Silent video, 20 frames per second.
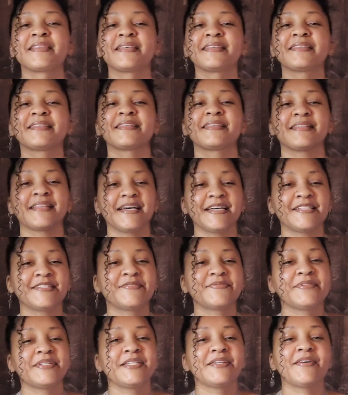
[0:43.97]
the last
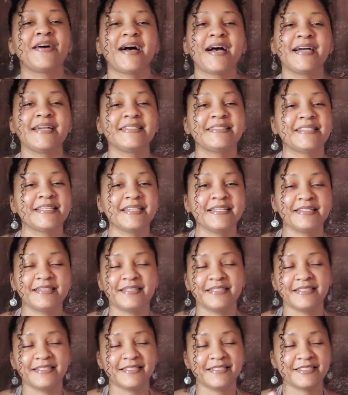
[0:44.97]
video I
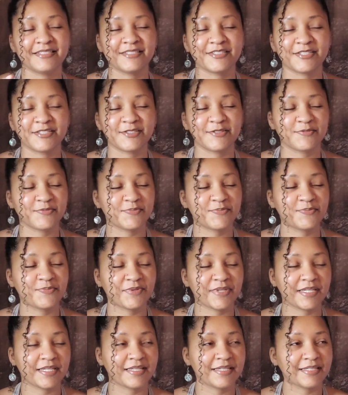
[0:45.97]
did is just
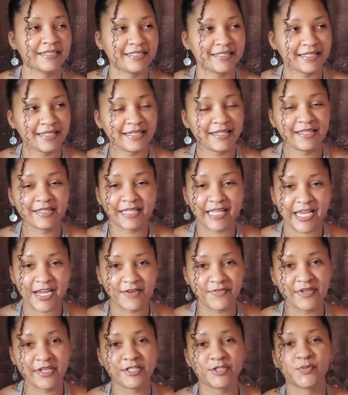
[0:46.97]
freaking
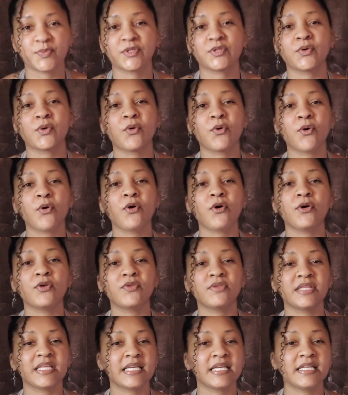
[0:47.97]
hilarious with
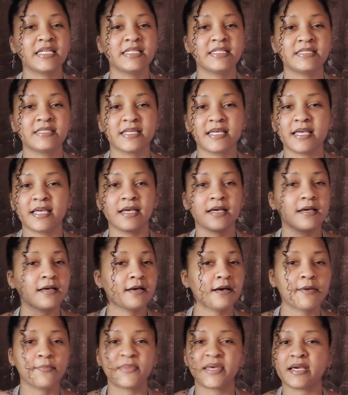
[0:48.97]
all these
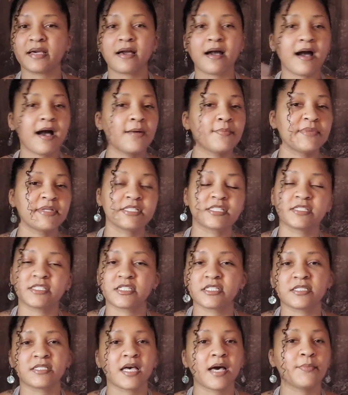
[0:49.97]
incoming comments
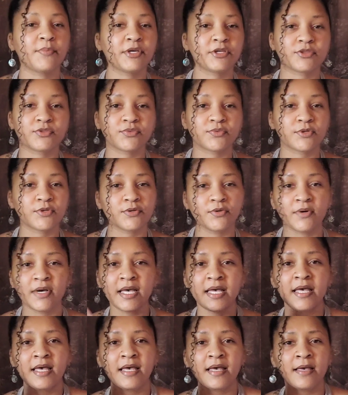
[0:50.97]
just coming through.
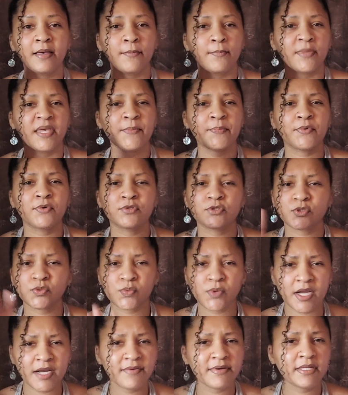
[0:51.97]
People
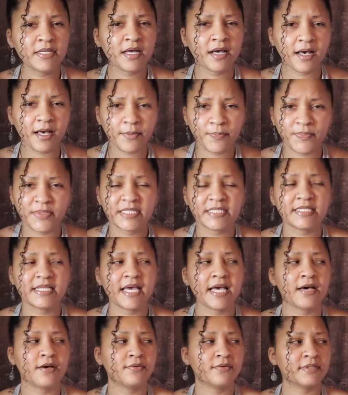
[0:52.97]
swearing up and
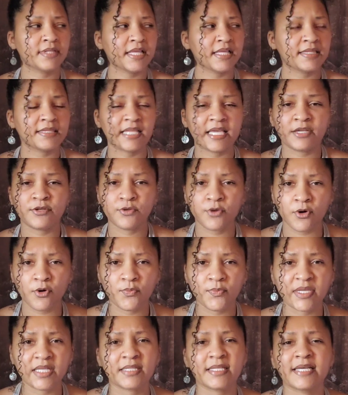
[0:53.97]
down that they know
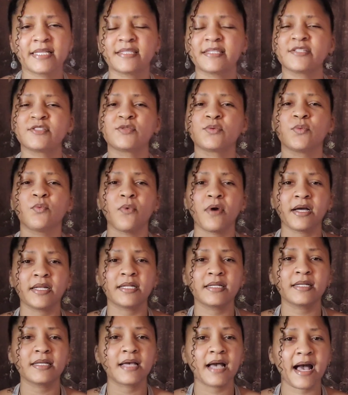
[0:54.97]
me. Like this
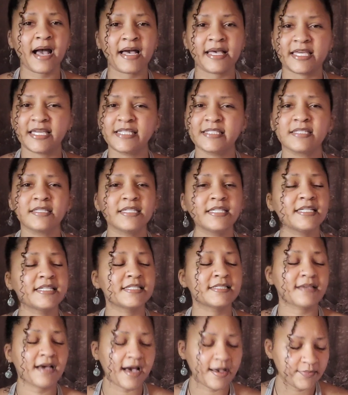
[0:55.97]
one guy, he deleted
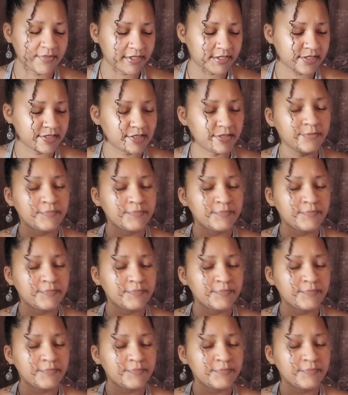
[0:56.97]
his comments.